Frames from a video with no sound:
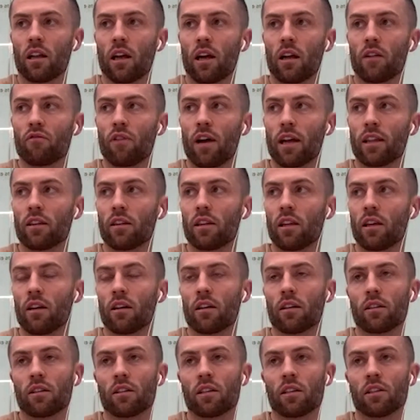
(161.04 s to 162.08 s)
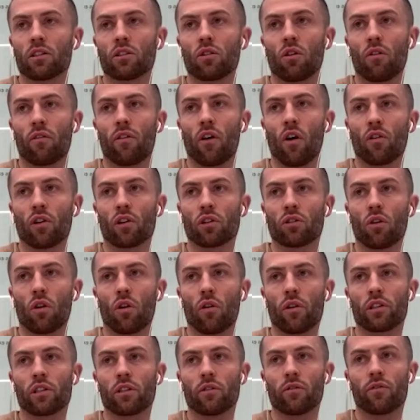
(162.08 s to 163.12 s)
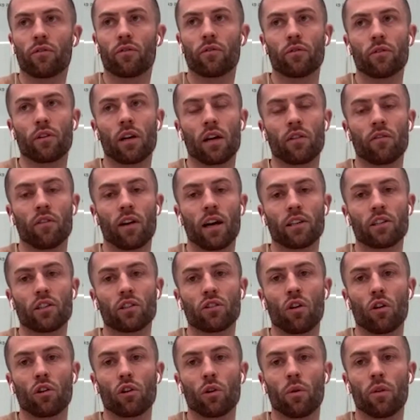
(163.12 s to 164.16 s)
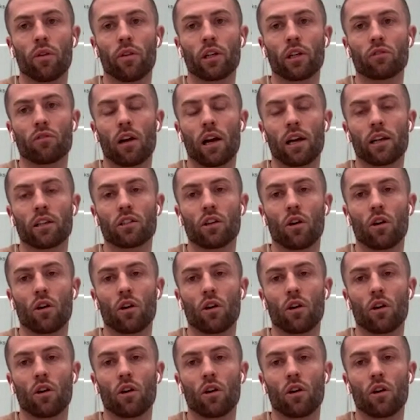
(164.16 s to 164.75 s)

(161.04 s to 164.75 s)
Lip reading: and read the sort of horror stories of advisors not doing things right.